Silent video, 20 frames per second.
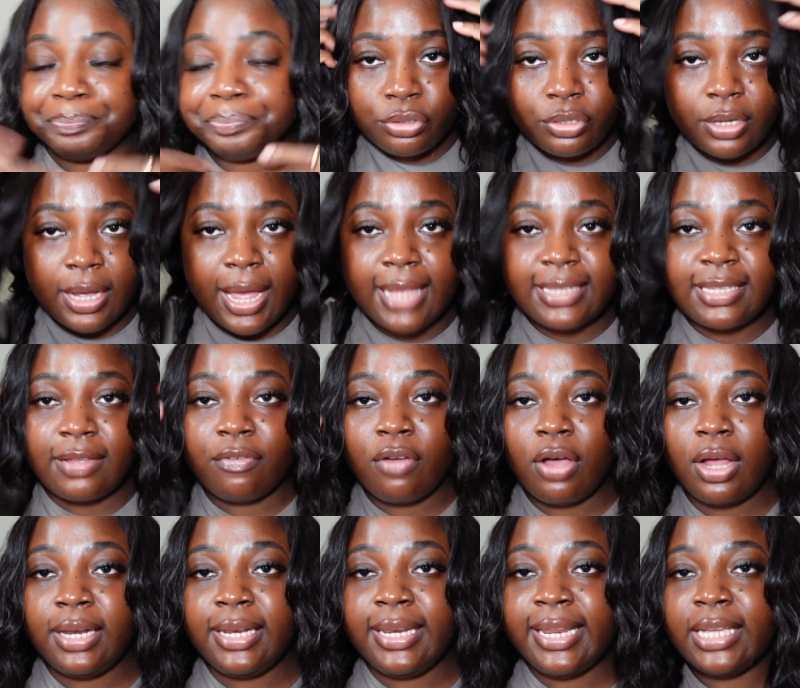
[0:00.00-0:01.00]
So guys, I've
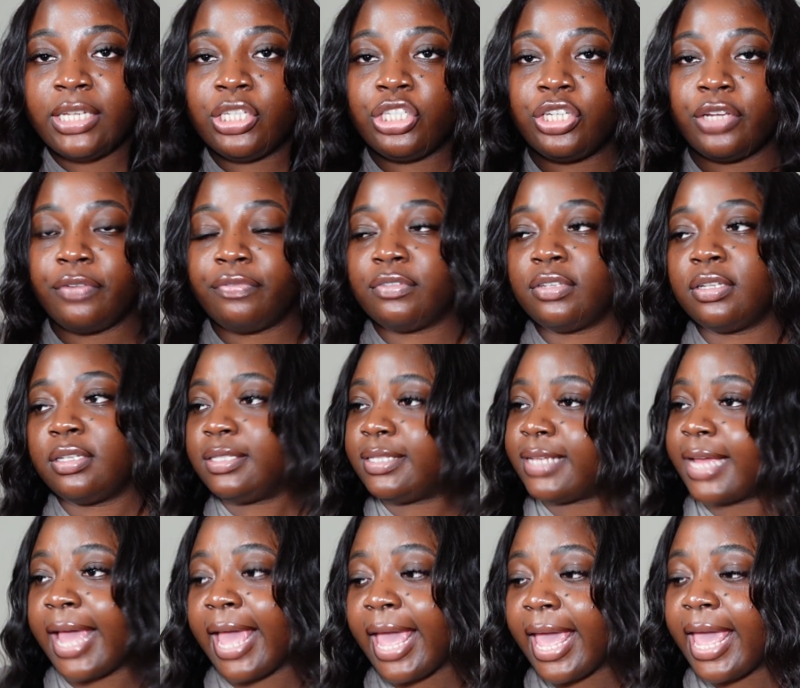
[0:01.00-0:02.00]
got late shift
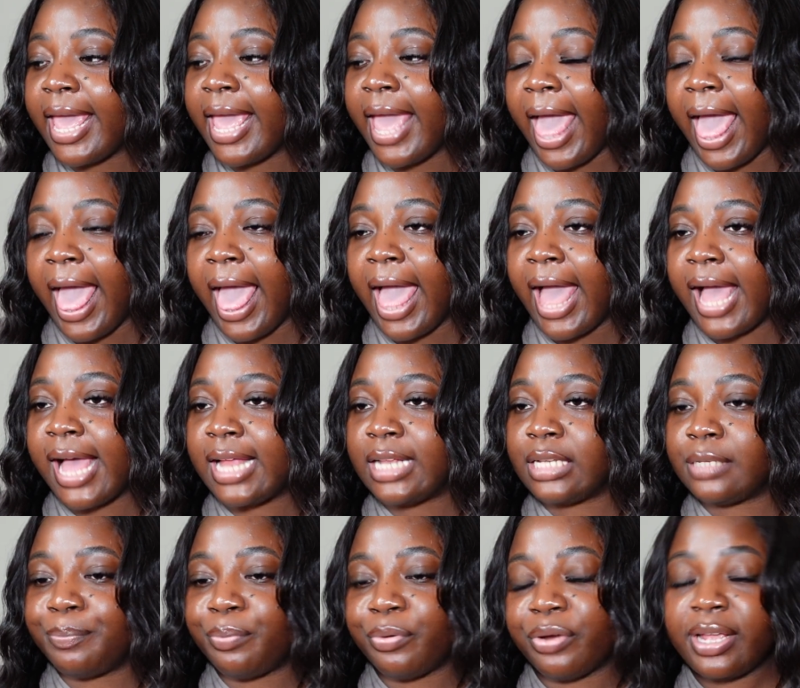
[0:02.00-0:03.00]
today
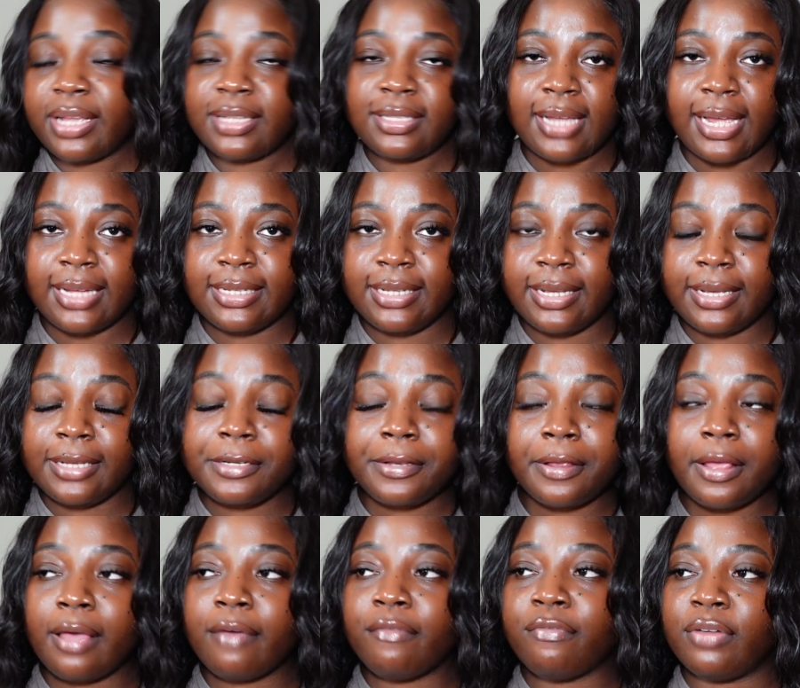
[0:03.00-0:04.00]
and pretty excited
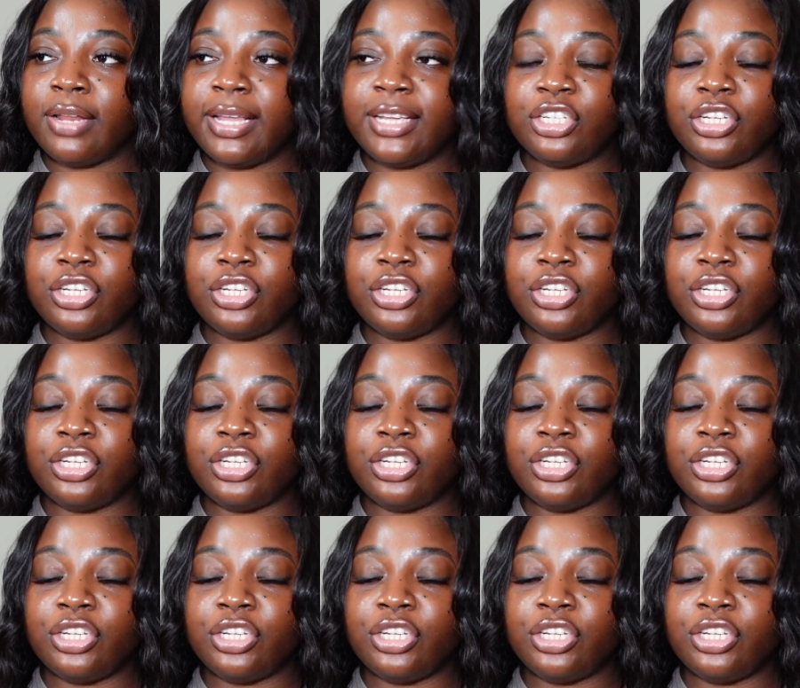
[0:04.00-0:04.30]
for late